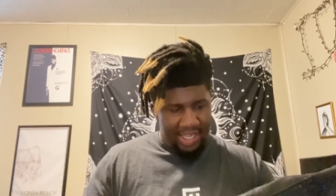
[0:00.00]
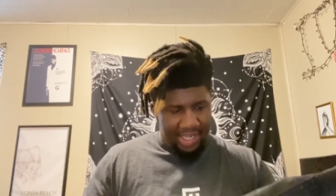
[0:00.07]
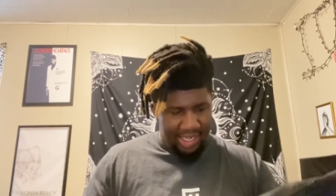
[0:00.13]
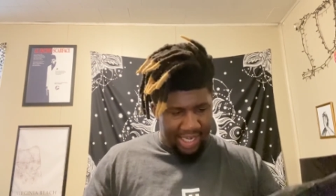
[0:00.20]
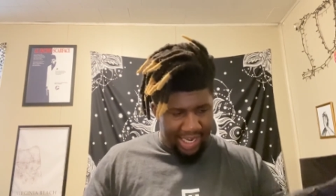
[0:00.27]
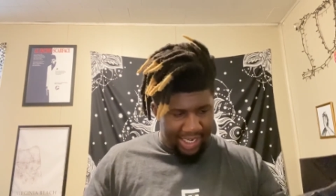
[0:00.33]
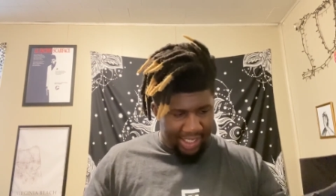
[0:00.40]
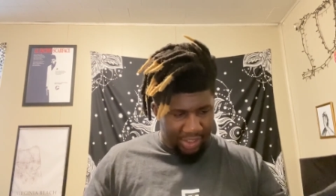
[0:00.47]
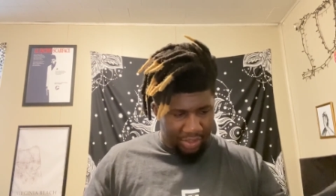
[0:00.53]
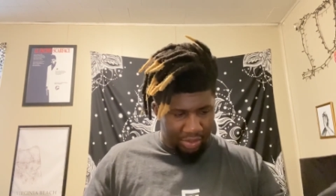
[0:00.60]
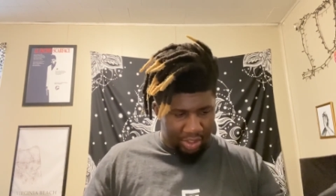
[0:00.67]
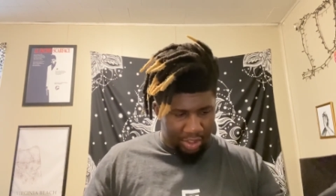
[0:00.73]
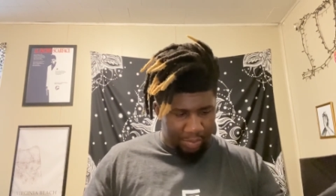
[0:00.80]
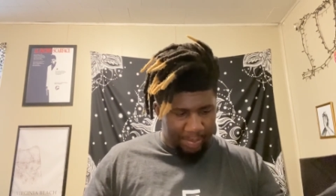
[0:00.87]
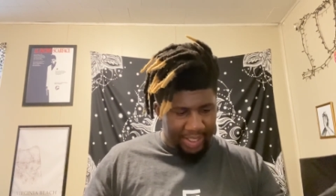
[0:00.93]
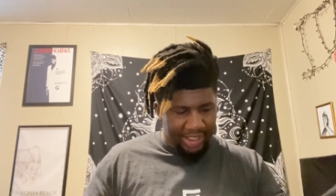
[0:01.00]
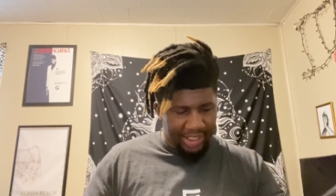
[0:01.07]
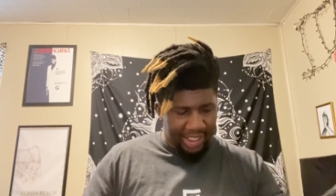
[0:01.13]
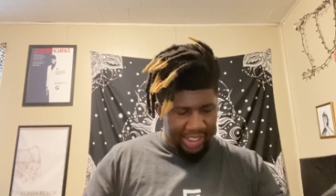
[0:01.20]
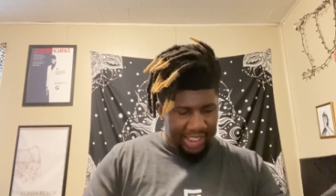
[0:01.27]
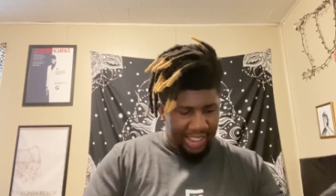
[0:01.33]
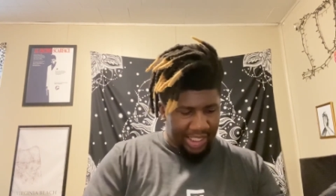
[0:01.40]
like, you know,
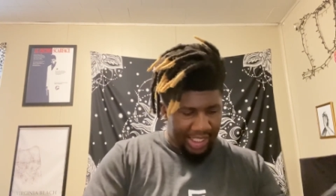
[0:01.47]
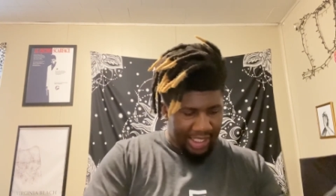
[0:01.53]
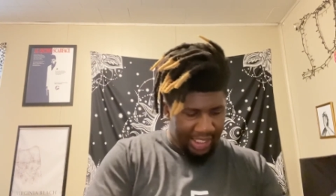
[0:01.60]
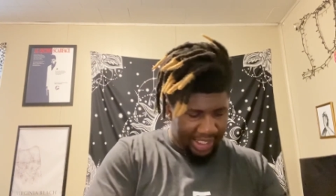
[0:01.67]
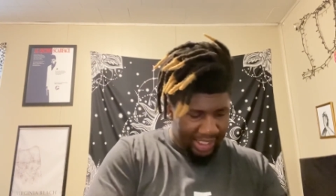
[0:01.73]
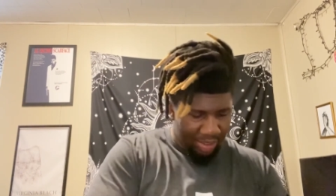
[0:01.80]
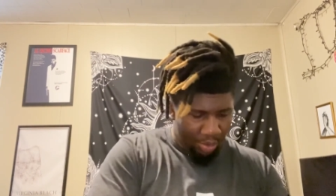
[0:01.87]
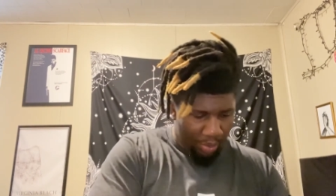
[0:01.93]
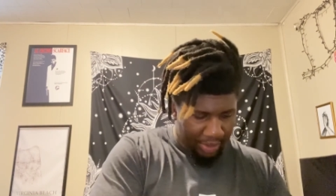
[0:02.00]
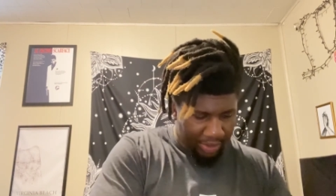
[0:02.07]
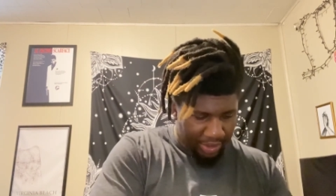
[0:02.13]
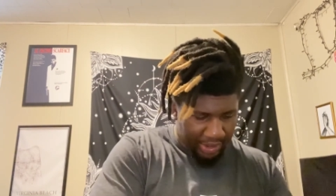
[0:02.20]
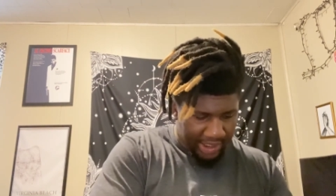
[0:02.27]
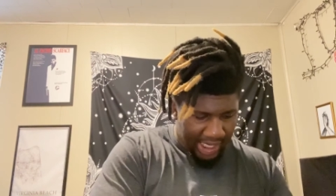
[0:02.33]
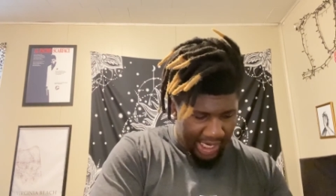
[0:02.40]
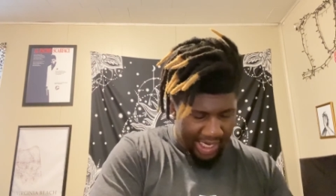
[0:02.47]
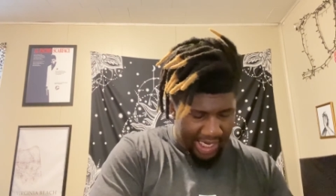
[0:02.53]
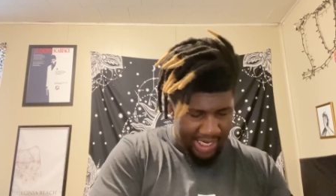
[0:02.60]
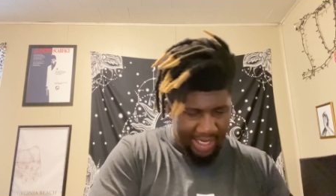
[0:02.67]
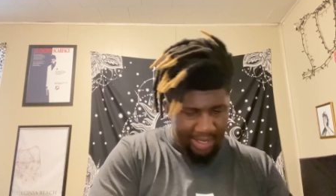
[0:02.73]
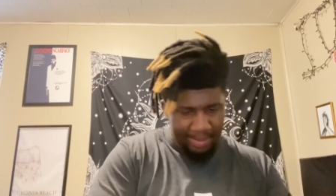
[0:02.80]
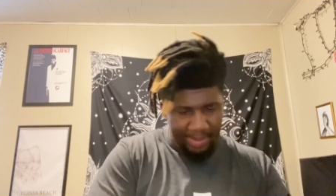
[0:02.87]
especially in the winter
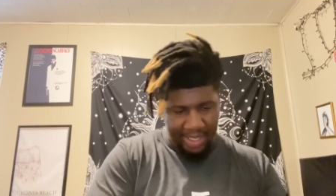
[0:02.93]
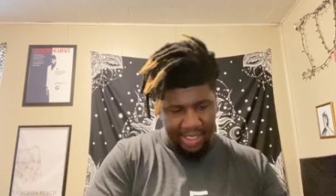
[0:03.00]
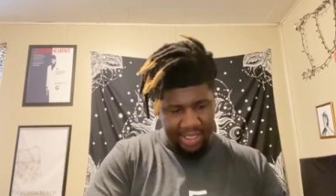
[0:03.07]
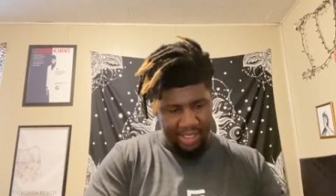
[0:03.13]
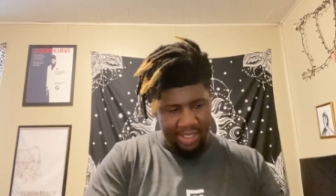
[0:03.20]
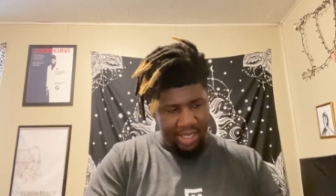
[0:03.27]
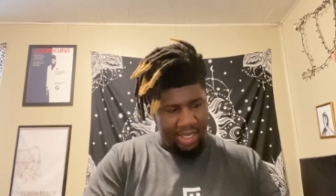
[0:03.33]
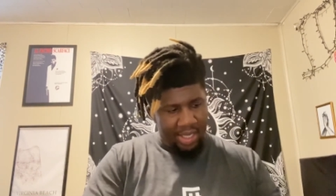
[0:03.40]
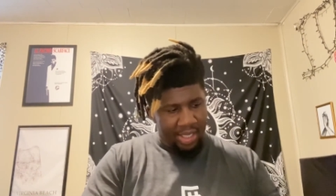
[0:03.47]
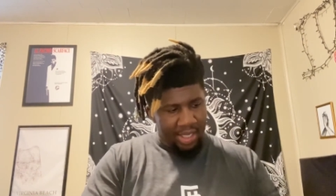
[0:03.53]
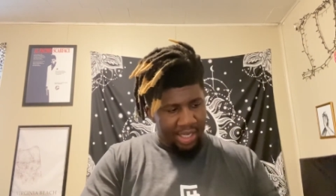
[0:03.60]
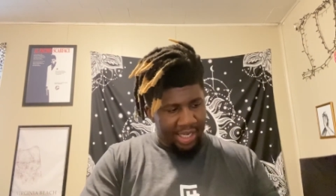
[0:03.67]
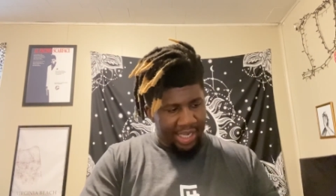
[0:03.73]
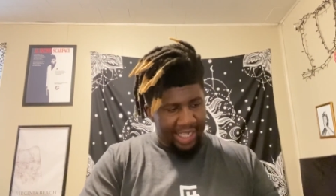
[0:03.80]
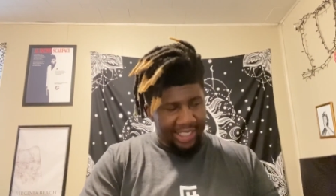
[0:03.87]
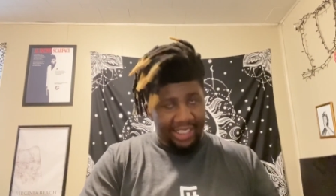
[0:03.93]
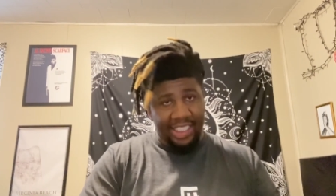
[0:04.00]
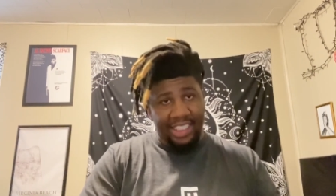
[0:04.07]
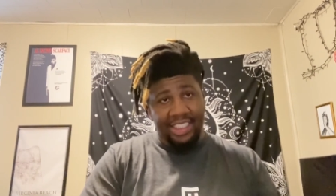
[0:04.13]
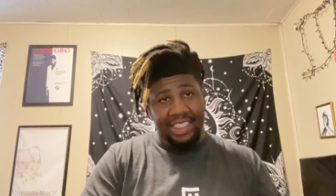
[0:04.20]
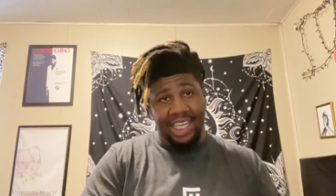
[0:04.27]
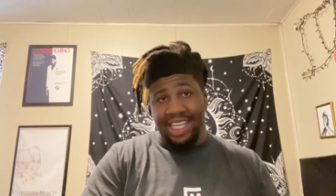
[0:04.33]
time and like
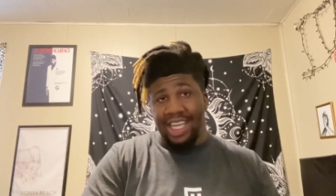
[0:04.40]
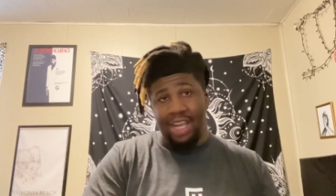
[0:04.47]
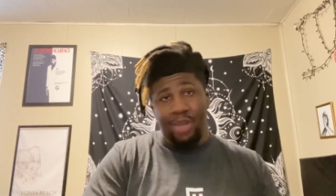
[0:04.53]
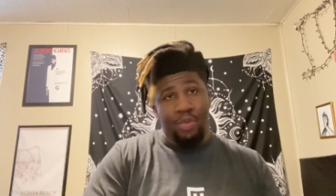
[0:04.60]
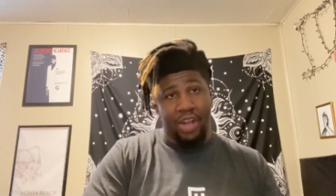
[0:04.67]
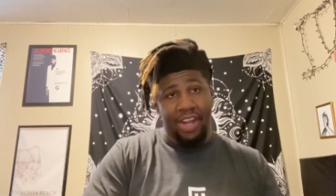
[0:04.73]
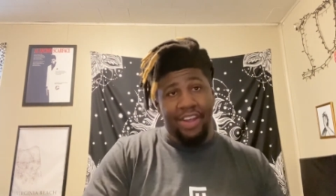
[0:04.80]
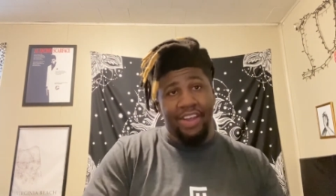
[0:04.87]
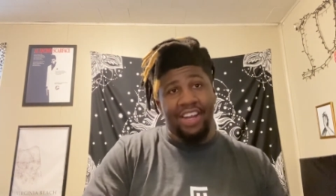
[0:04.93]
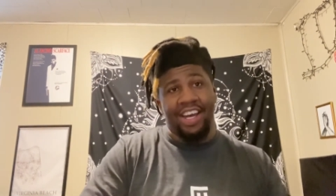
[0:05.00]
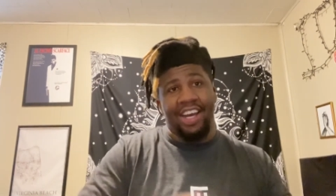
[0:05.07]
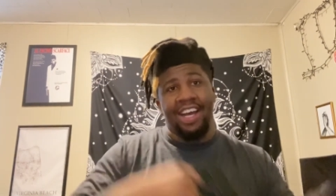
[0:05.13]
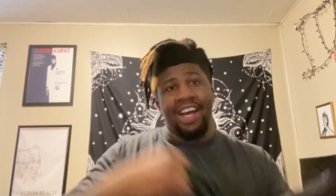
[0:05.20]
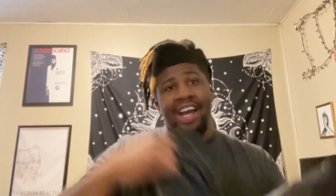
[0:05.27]
these I can't wear, and I,